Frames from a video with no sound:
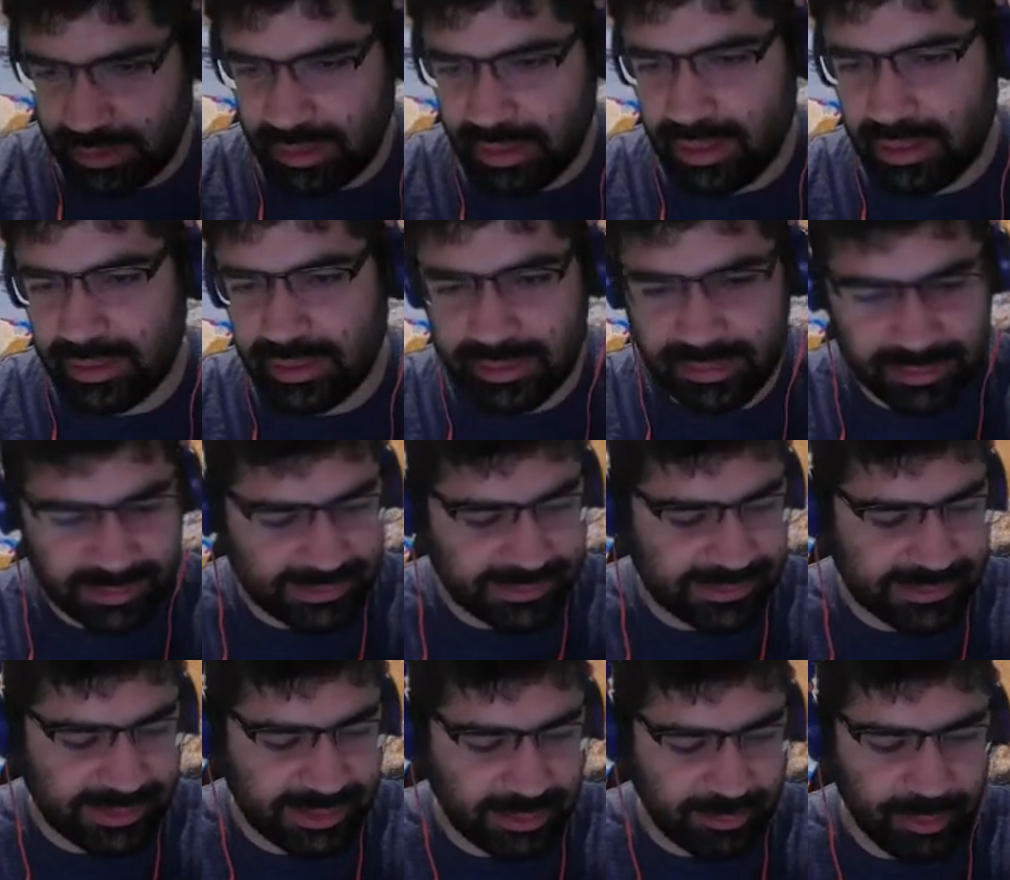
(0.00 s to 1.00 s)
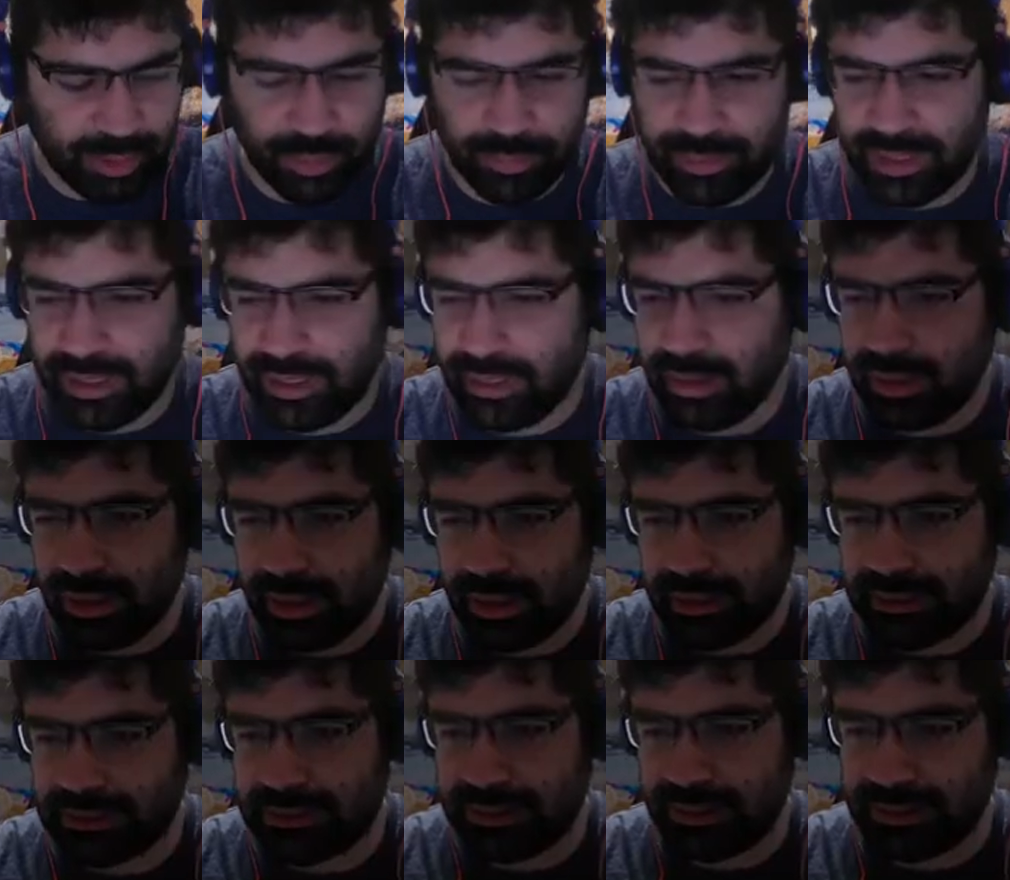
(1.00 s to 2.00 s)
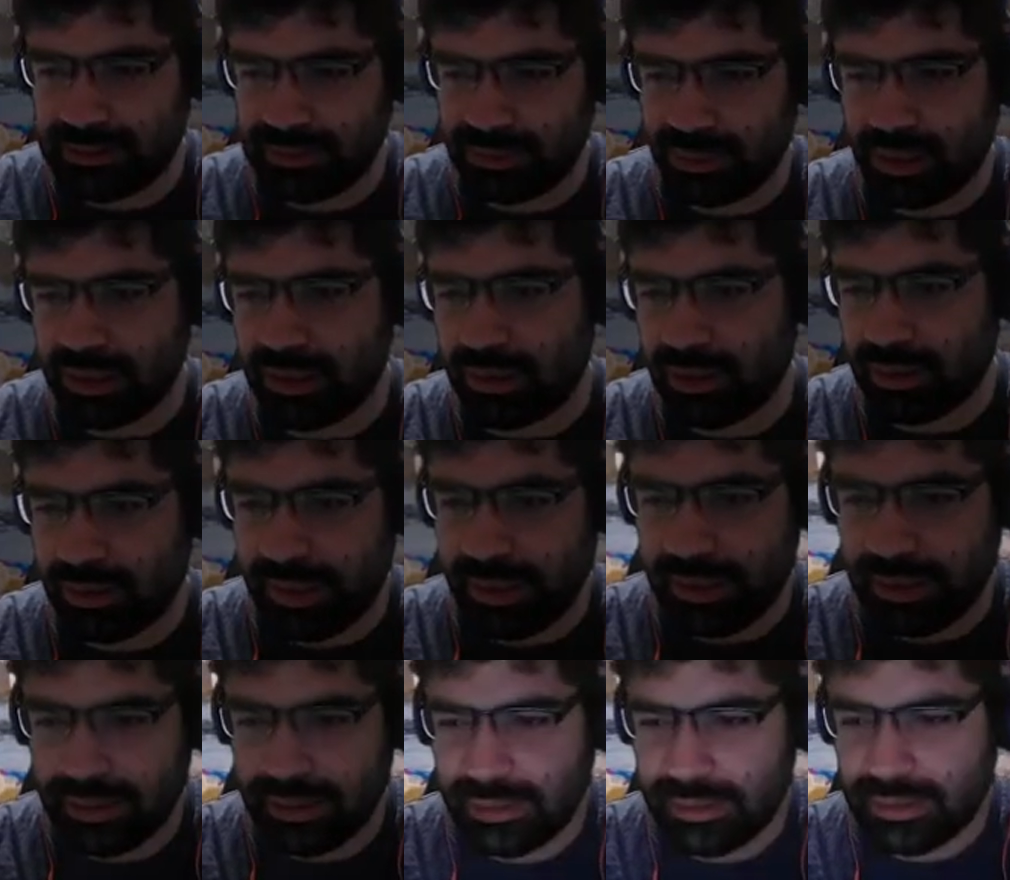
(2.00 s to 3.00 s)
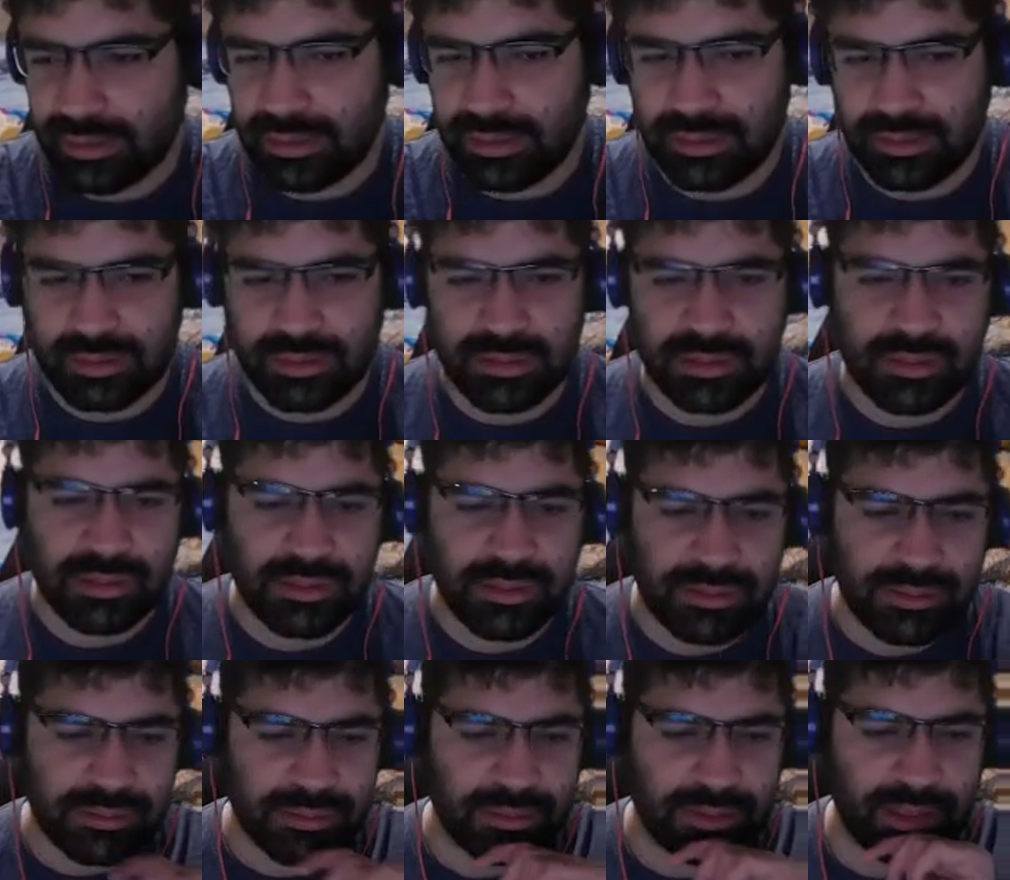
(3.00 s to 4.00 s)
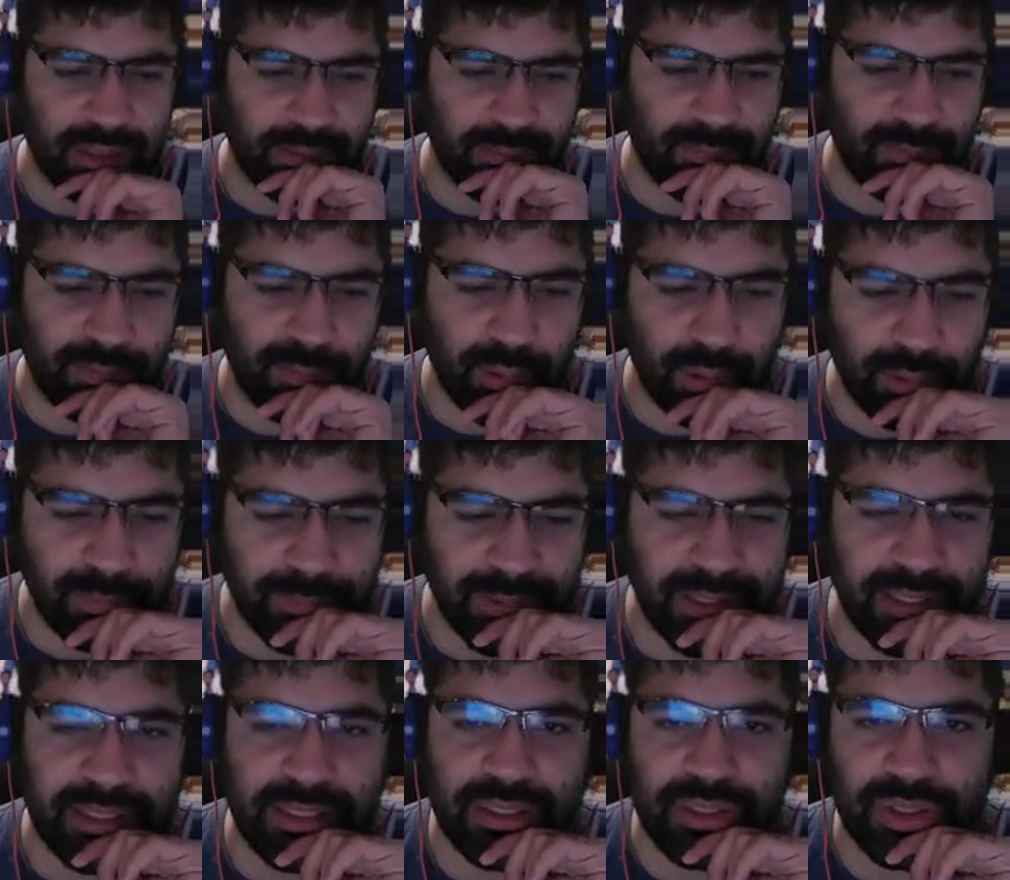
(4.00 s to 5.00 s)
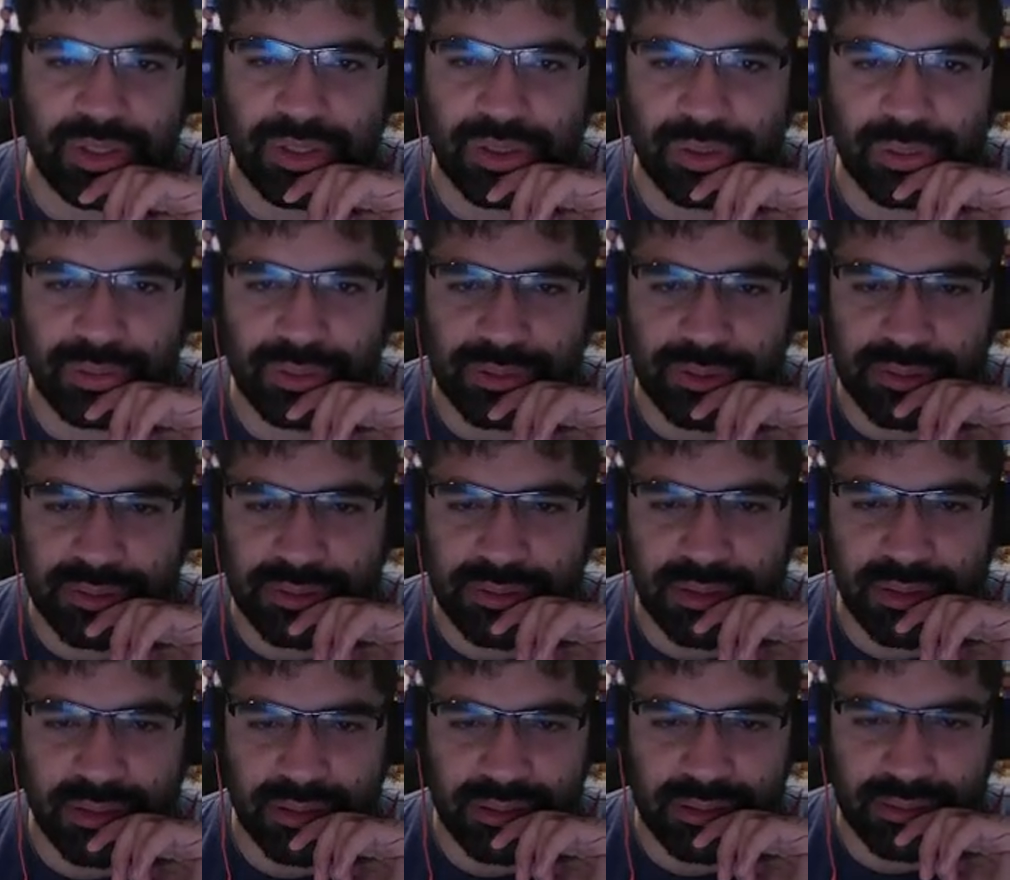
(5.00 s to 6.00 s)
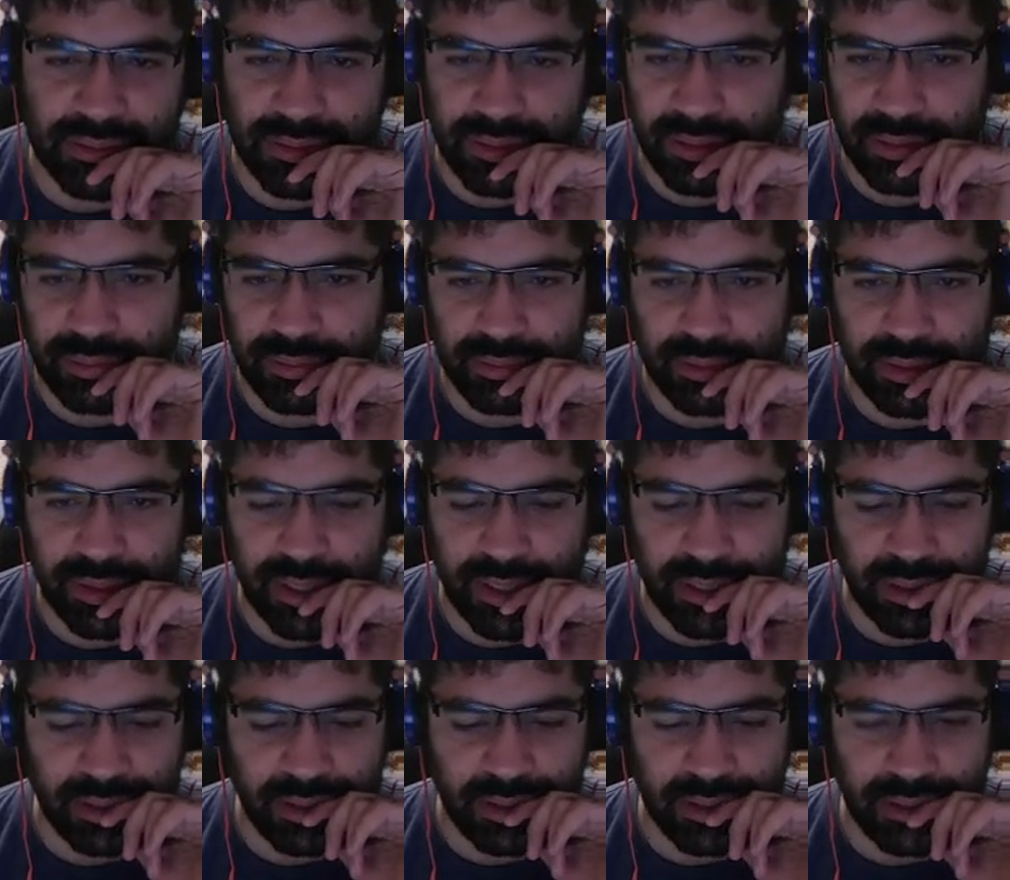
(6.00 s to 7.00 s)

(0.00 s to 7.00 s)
under the same domain as this one, right? So there won't be any issues. So they do that.